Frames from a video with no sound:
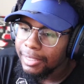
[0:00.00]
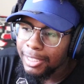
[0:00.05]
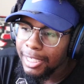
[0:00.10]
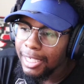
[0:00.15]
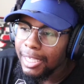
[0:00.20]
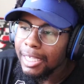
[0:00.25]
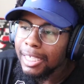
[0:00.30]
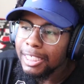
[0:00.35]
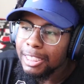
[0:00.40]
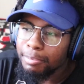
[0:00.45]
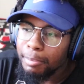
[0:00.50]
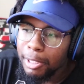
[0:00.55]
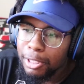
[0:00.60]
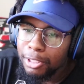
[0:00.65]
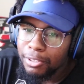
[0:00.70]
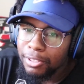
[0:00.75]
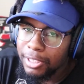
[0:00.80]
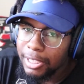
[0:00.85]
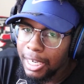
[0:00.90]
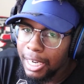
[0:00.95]
a
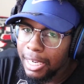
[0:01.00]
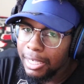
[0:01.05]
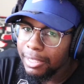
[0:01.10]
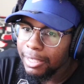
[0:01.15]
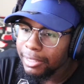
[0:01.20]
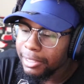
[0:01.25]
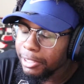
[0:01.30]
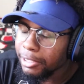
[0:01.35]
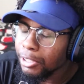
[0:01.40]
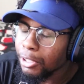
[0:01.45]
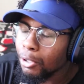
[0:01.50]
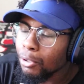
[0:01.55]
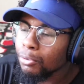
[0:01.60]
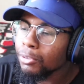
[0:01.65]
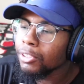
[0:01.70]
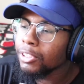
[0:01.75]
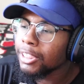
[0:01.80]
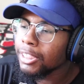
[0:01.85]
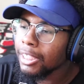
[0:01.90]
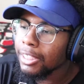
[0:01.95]
special sign that they're the
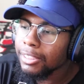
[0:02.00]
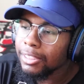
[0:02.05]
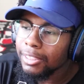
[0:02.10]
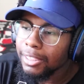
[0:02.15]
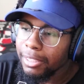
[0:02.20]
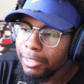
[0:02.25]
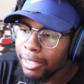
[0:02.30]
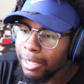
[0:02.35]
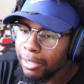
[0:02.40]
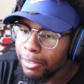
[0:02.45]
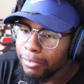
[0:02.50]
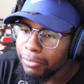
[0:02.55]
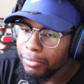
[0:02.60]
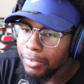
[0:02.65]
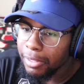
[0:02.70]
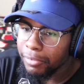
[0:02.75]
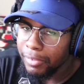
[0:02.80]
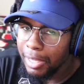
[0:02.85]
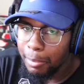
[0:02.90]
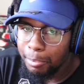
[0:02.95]
older sons
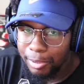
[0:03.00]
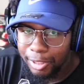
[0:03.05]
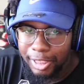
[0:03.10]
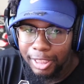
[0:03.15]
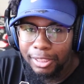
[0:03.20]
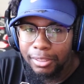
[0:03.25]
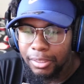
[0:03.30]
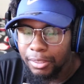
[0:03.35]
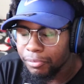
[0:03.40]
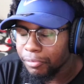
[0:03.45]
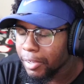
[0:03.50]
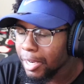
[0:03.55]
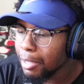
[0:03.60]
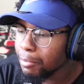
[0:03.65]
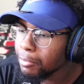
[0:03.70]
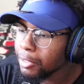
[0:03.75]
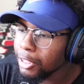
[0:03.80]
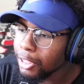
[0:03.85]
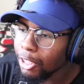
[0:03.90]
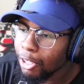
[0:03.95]
of that particular
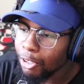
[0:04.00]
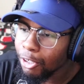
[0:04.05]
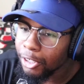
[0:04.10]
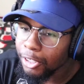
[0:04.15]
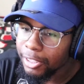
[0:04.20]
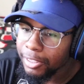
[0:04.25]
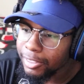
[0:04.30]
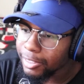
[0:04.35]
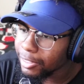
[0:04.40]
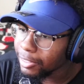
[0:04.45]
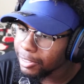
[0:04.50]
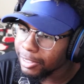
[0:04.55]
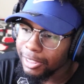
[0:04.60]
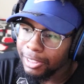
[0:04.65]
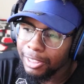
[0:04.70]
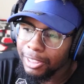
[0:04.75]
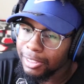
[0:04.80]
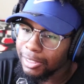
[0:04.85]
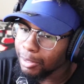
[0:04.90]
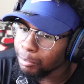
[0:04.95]
family, or is
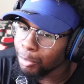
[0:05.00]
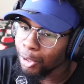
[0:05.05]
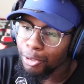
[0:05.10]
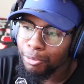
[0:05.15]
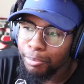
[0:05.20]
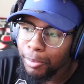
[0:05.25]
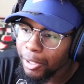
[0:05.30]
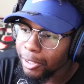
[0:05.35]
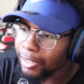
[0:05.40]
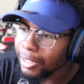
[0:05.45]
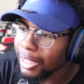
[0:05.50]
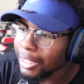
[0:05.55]
it just a birthmark?